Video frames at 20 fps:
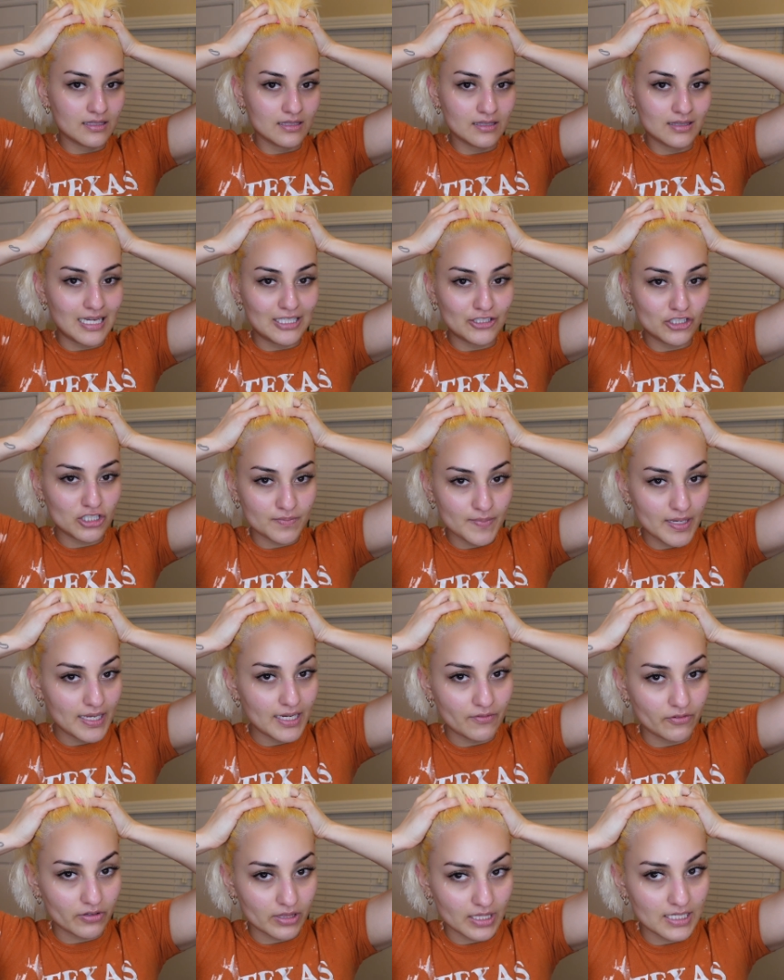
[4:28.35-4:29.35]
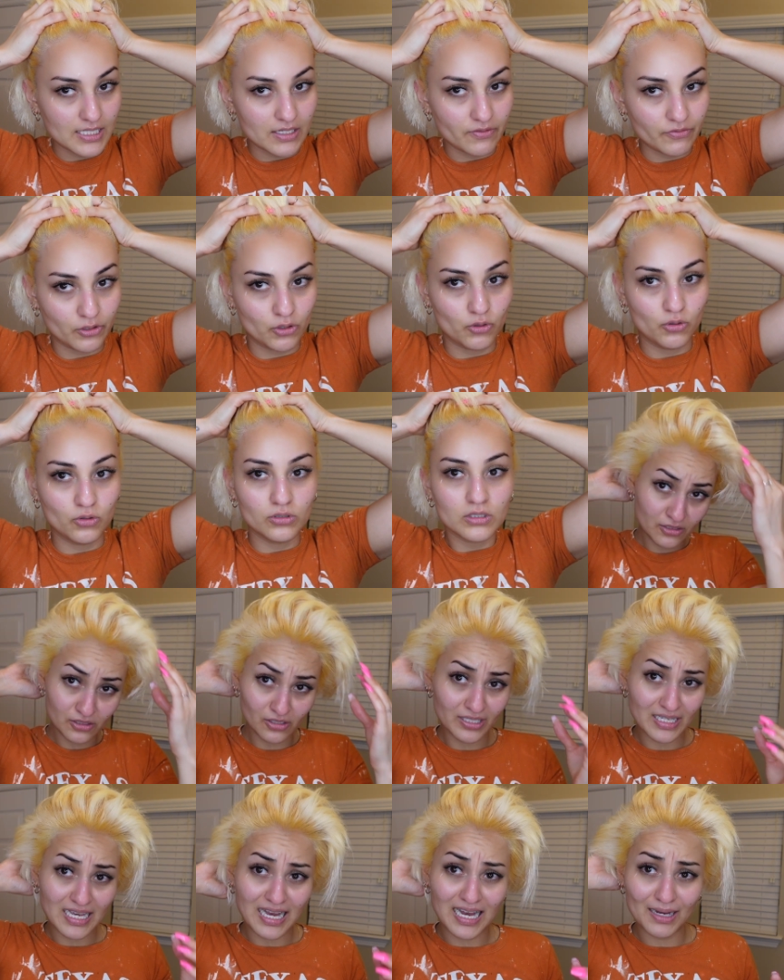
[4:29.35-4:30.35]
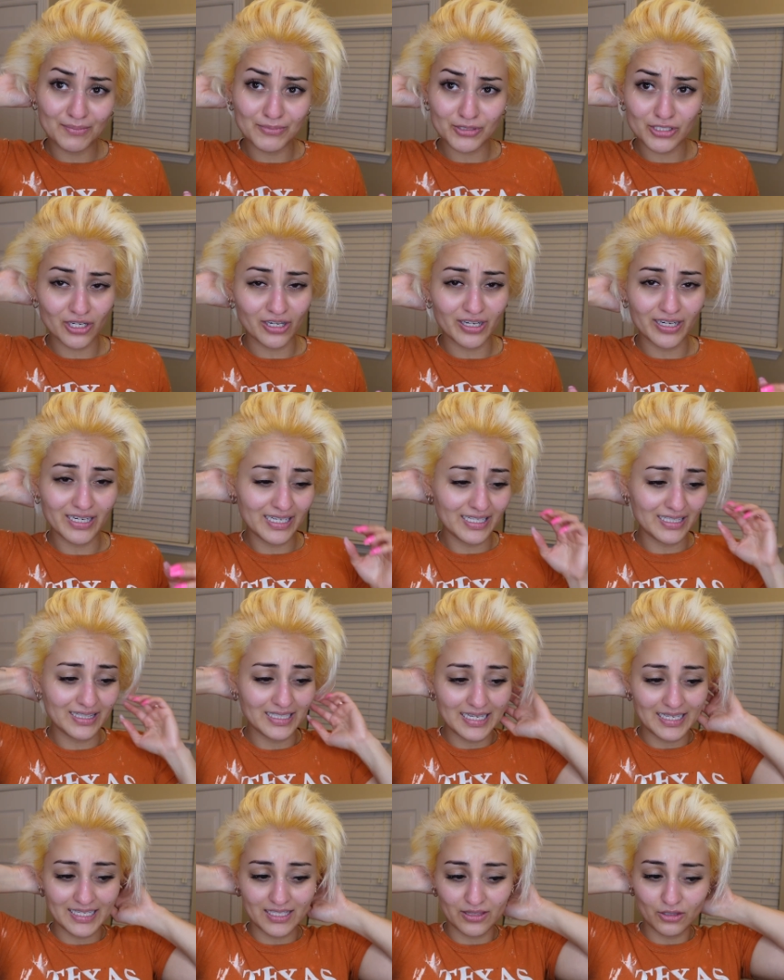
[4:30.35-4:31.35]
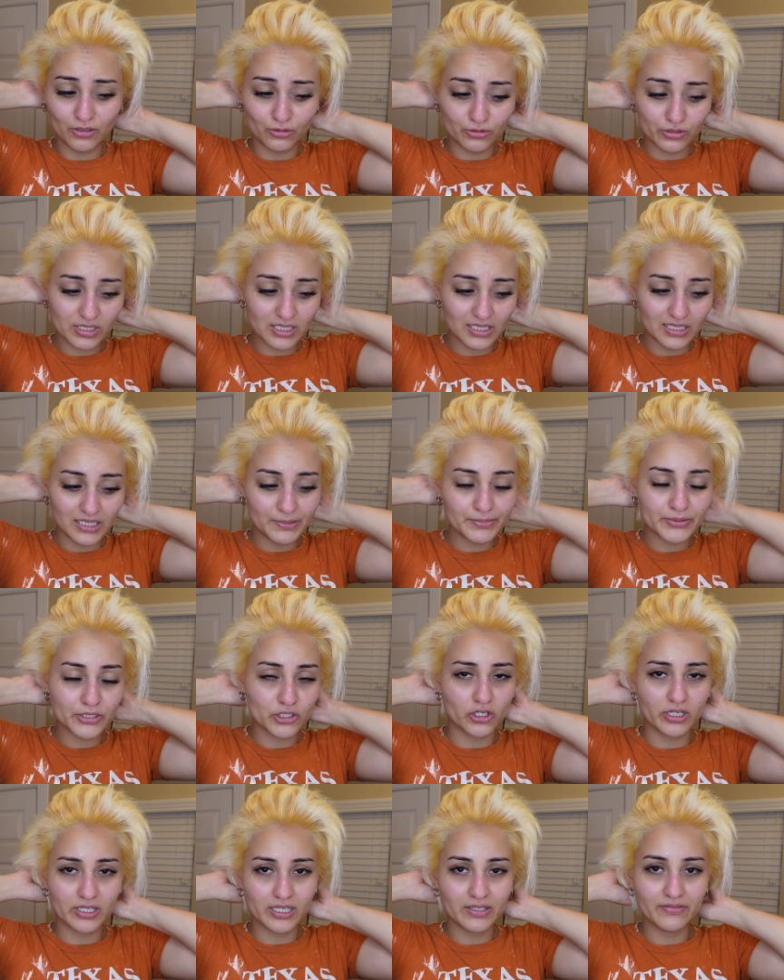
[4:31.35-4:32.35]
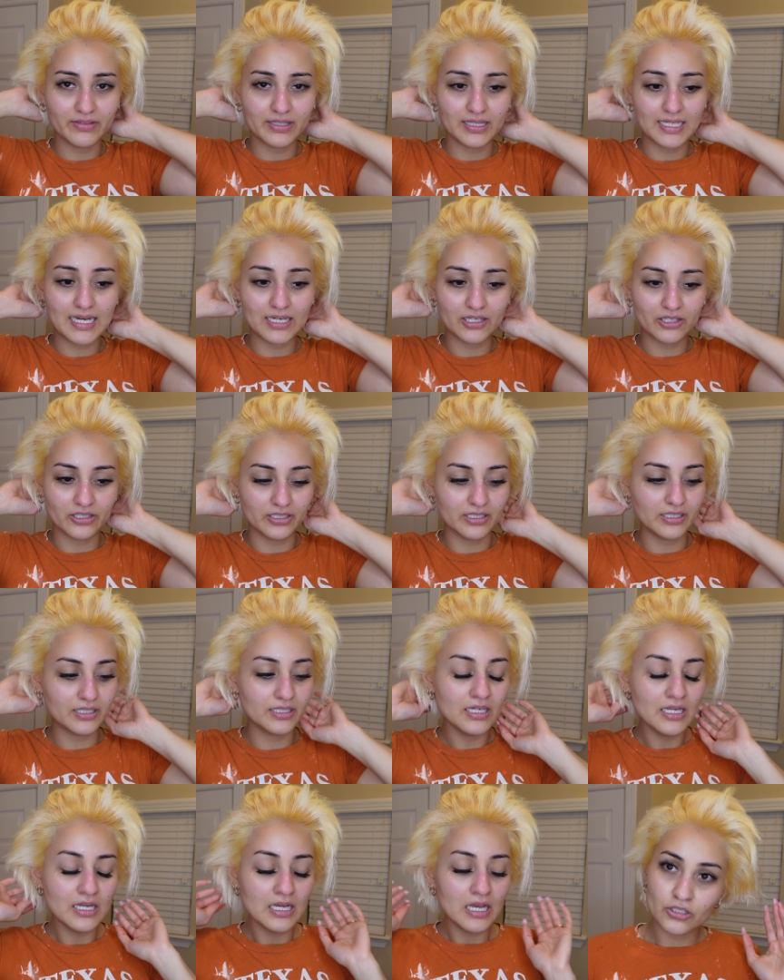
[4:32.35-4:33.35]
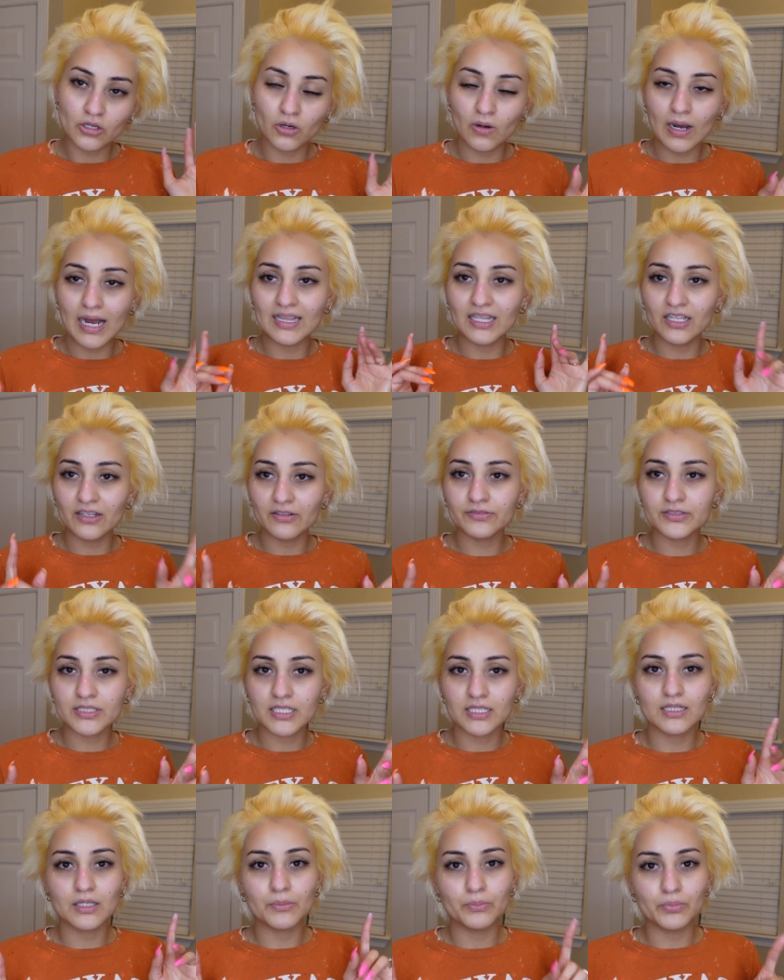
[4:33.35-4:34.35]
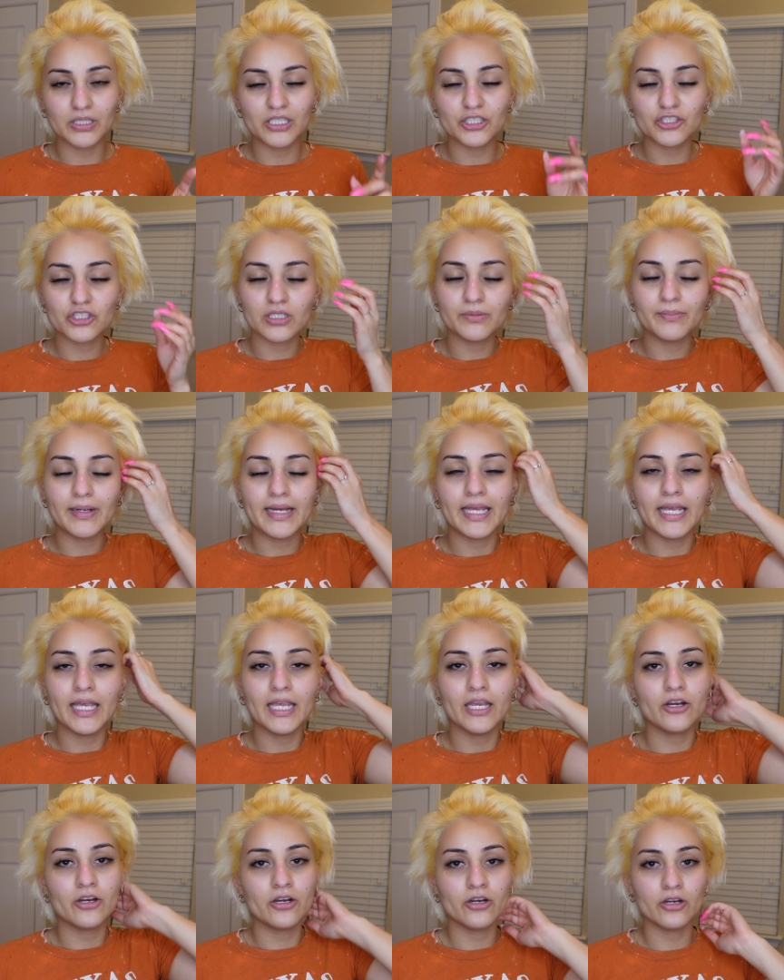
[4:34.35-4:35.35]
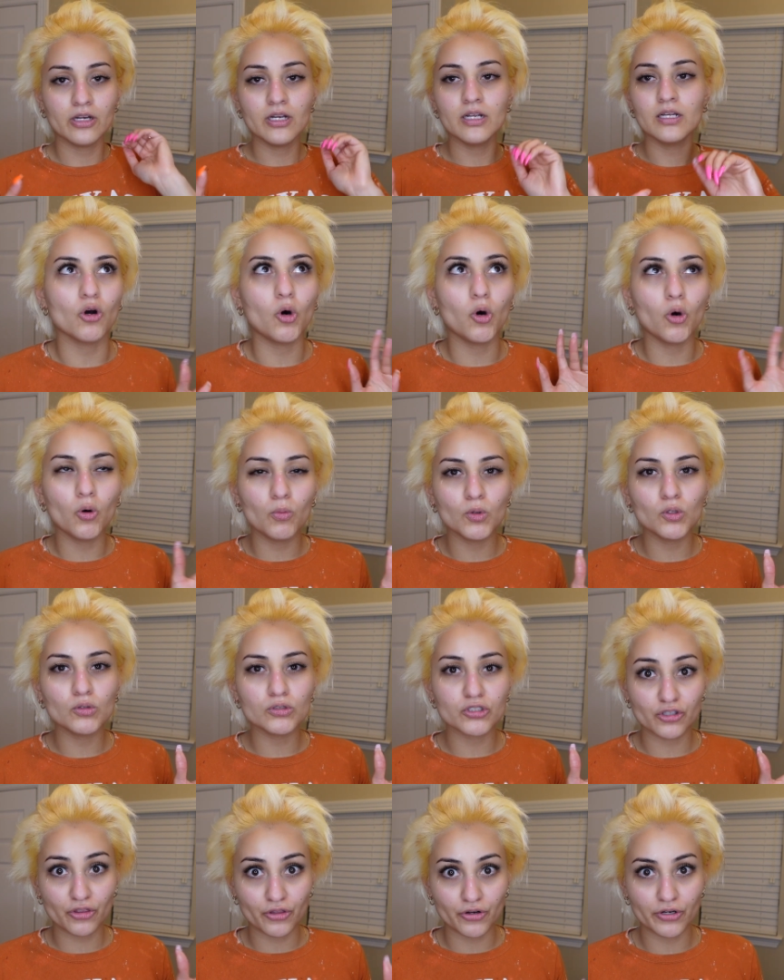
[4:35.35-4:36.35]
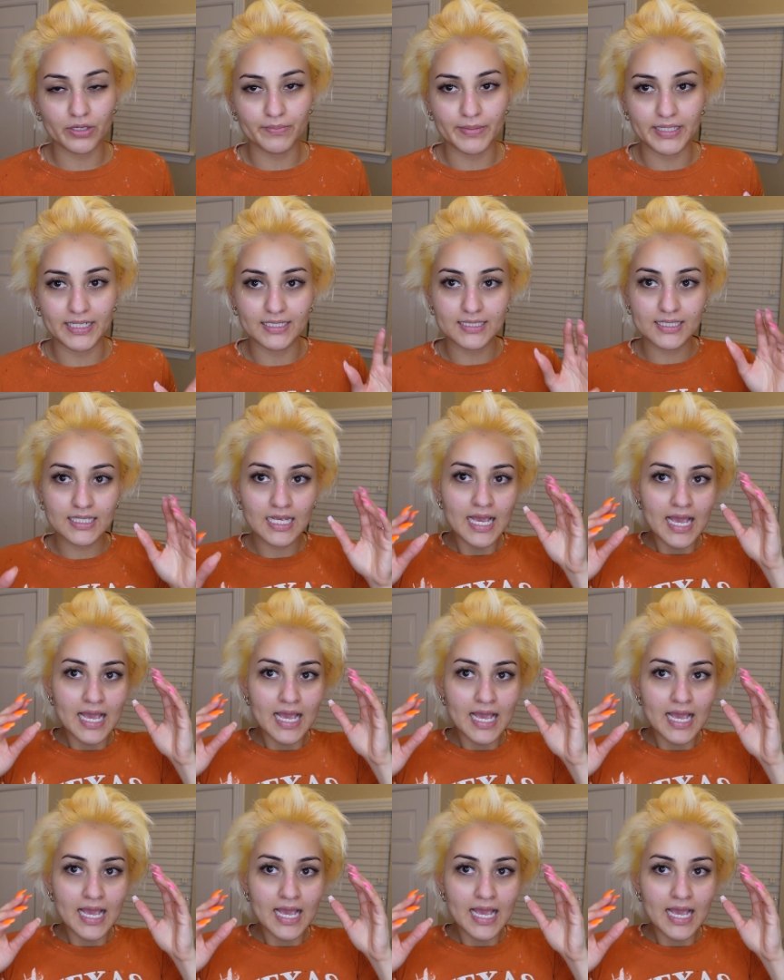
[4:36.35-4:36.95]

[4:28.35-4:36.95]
that just made everything difficult. So yeah, I'm sorry, like those clips aren't even that good. So I left the bleach in my hair almost 30 minutes